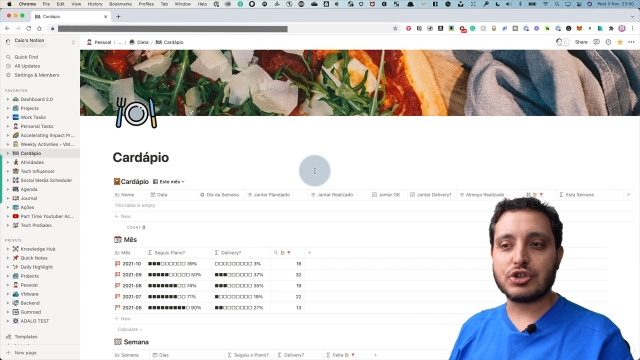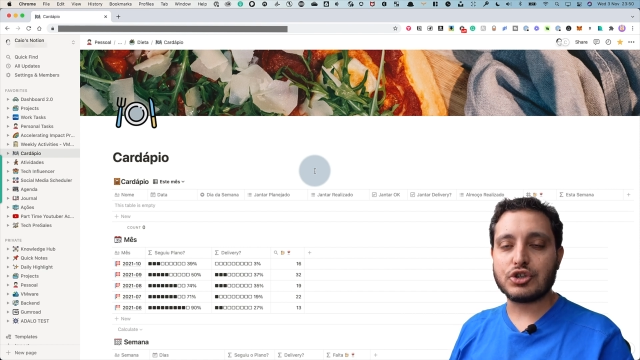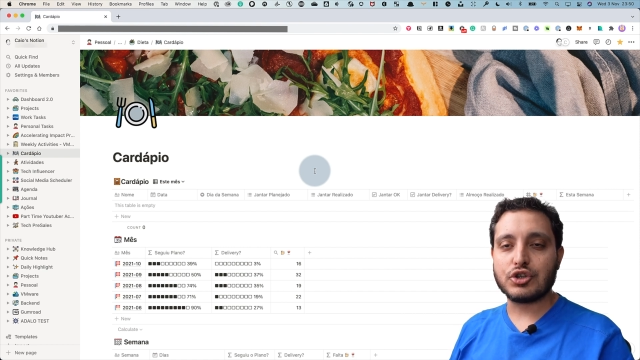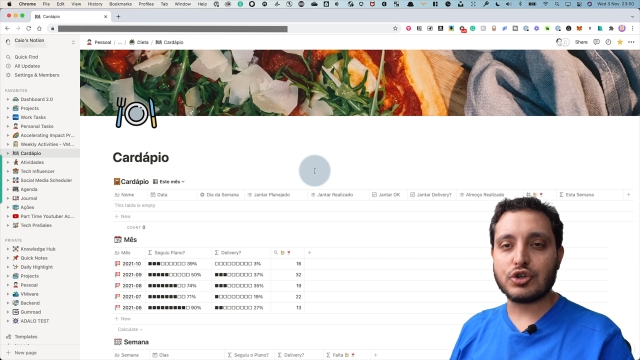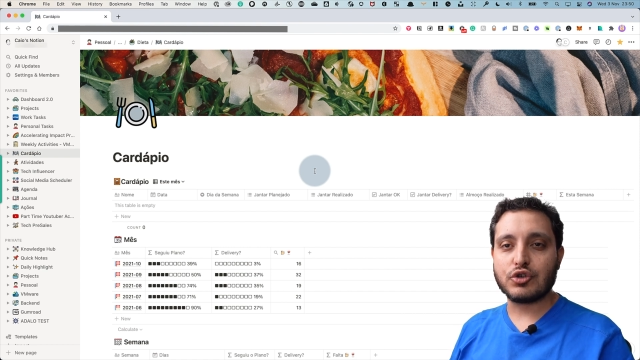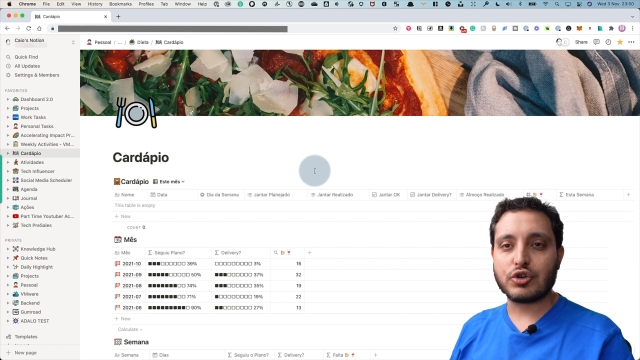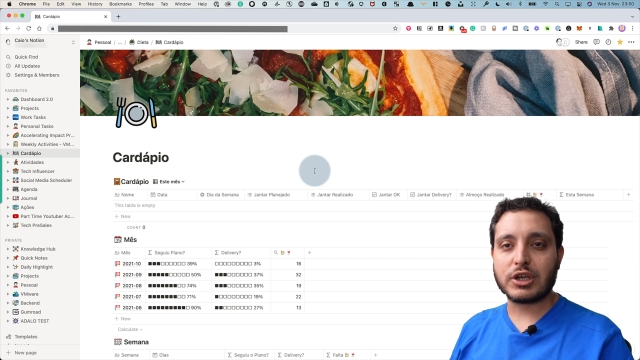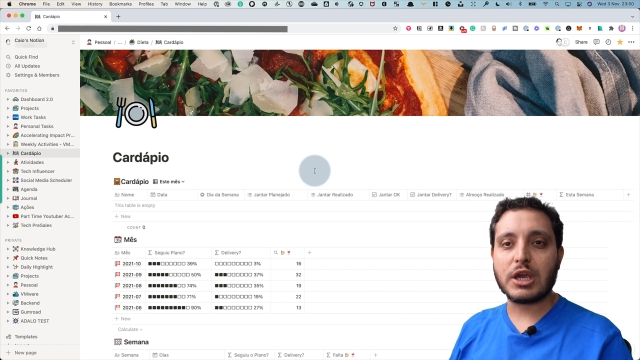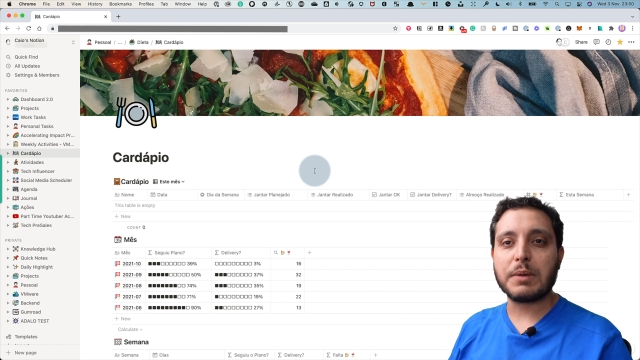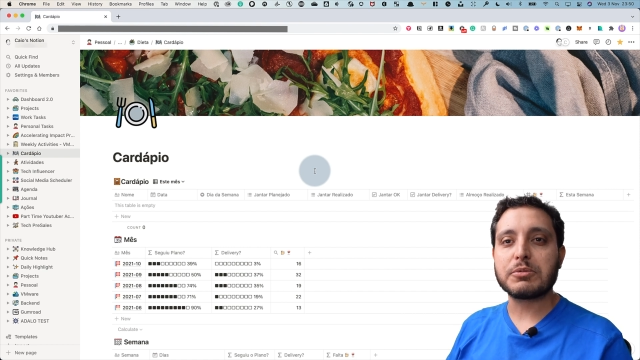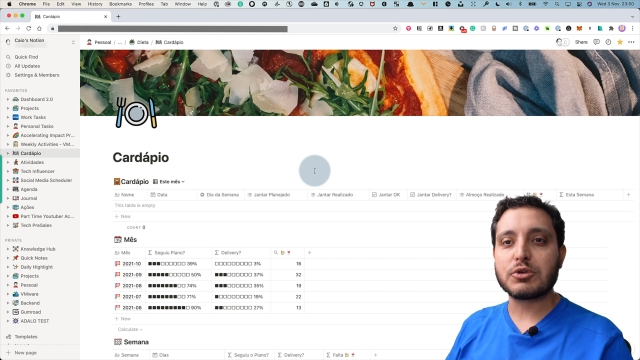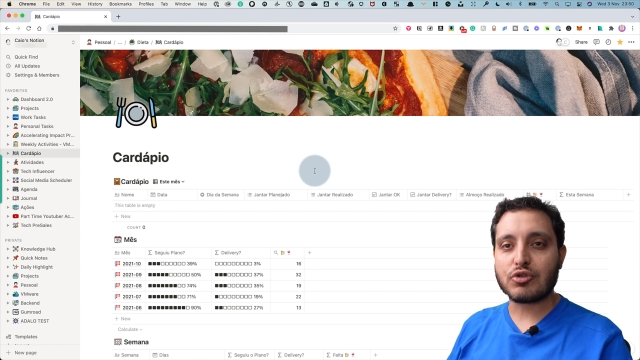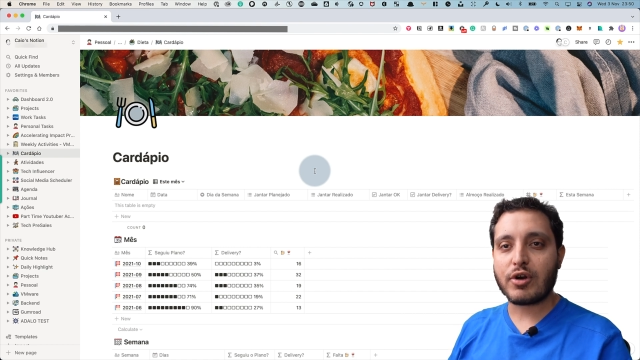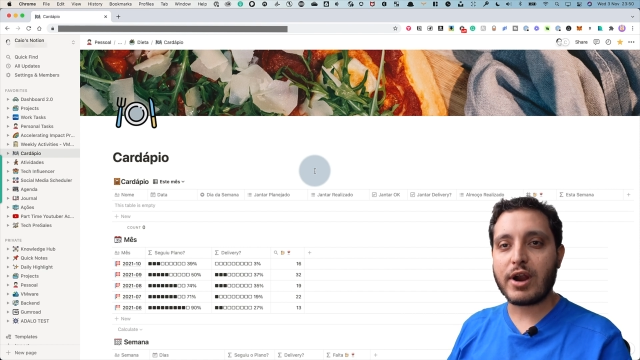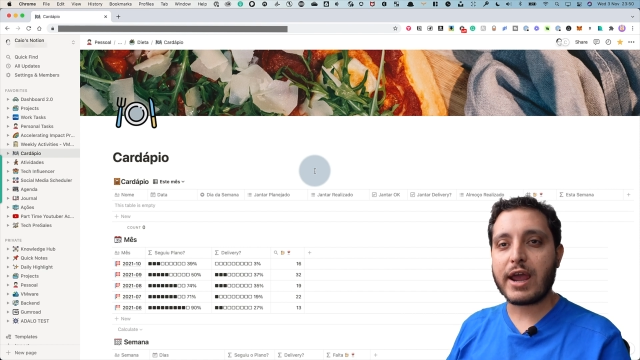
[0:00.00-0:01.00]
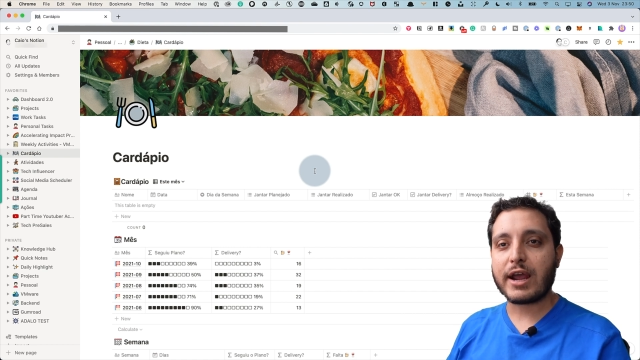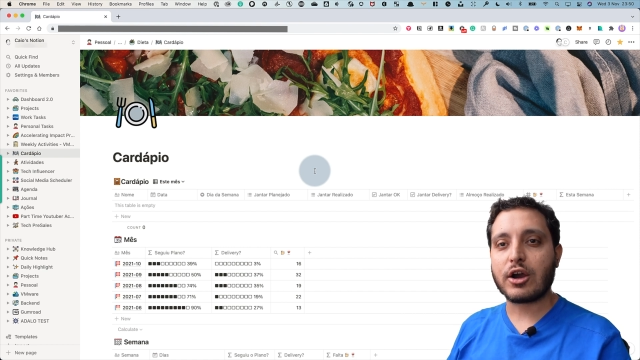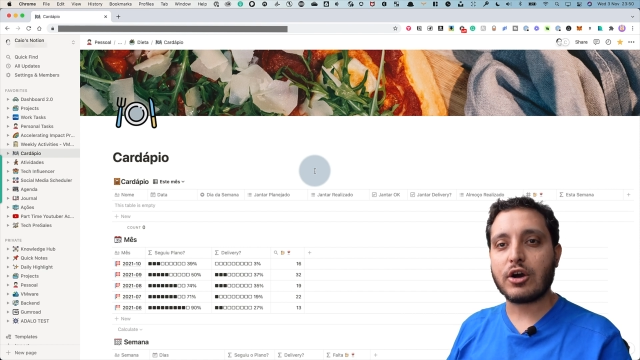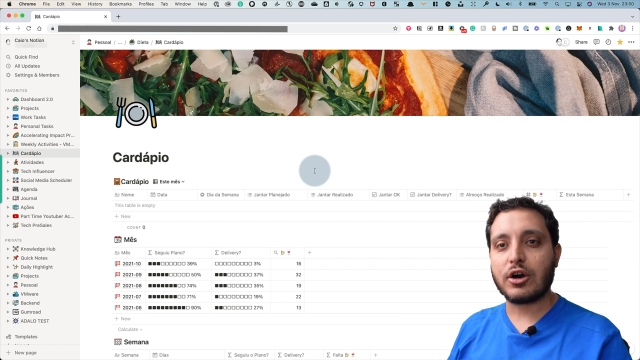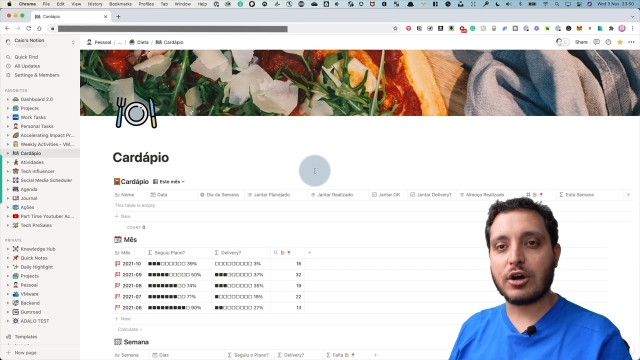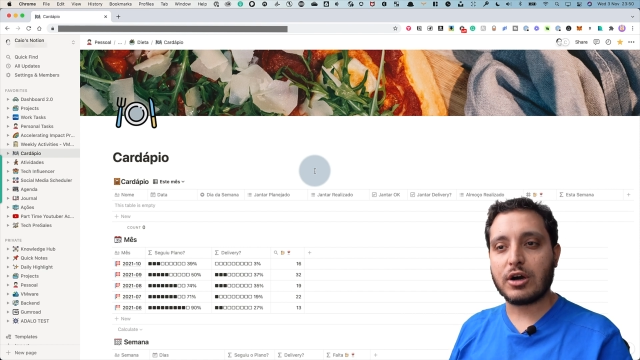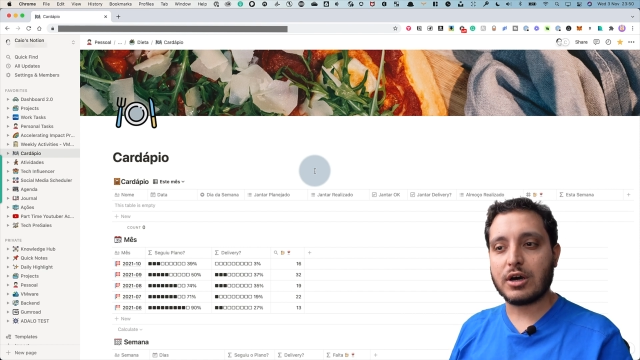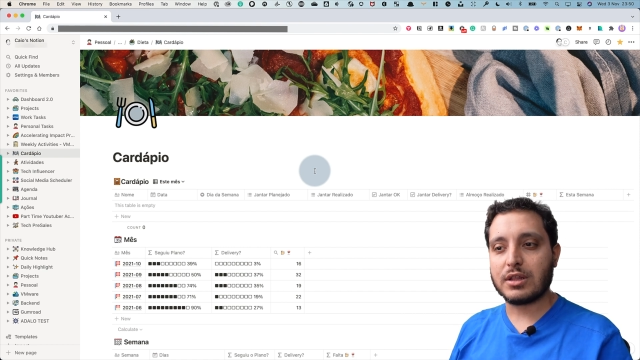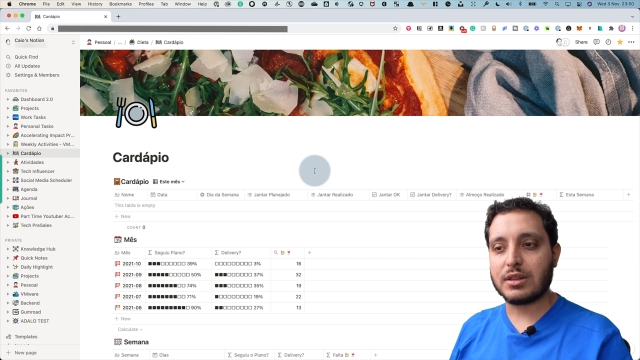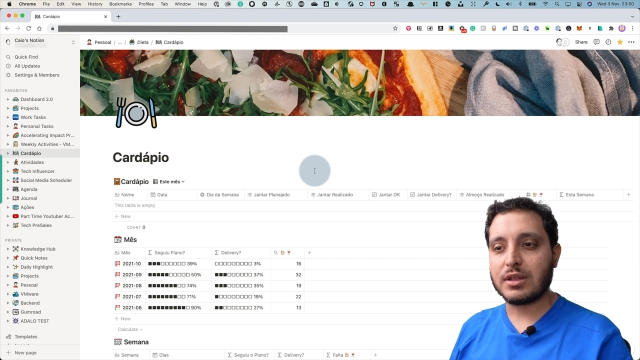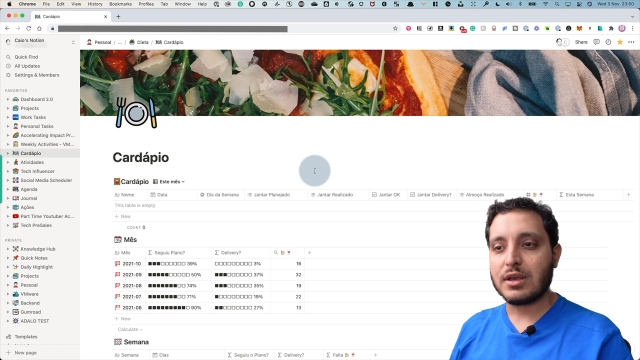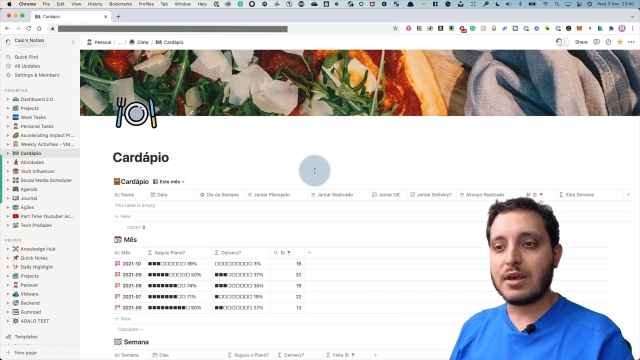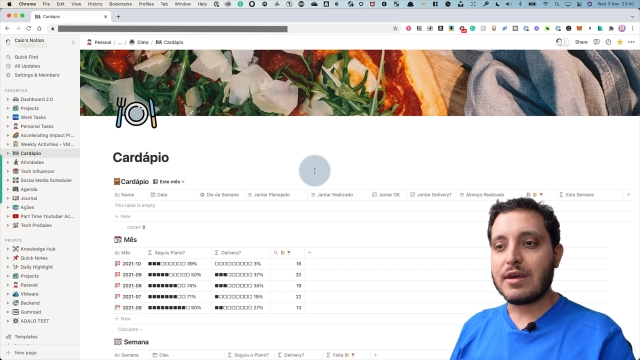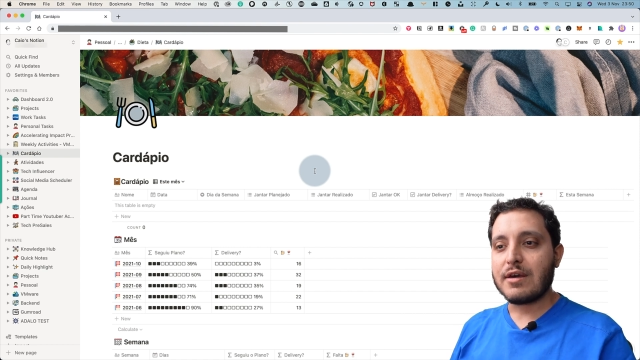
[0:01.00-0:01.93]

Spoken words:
to keep track on